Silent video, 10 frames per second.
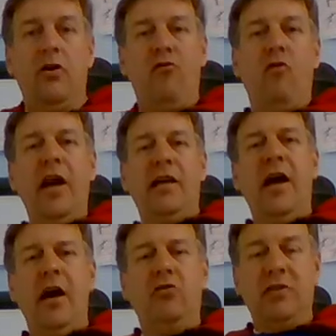and right
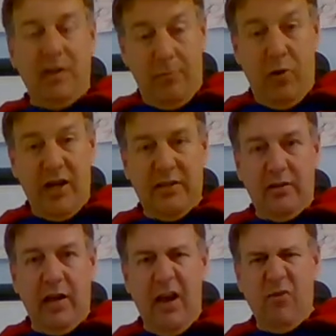now is in the
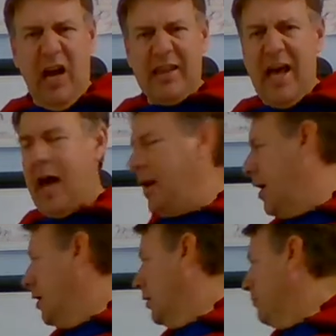present. Okay, we got
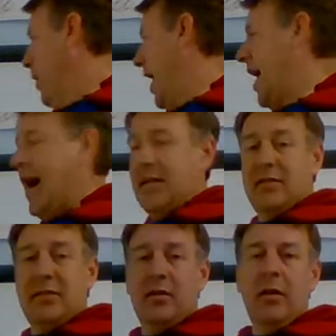that?
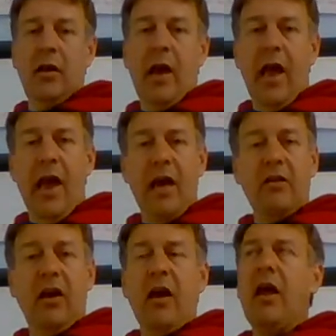Past.
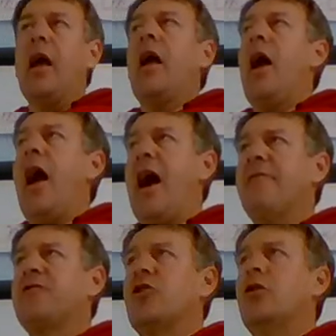And
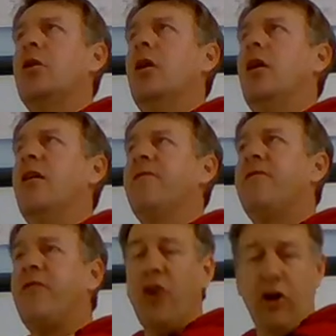after a
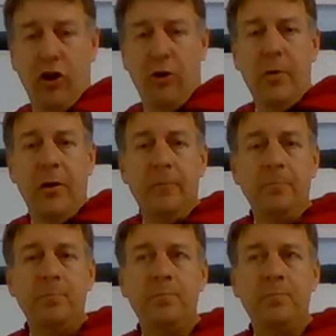verb,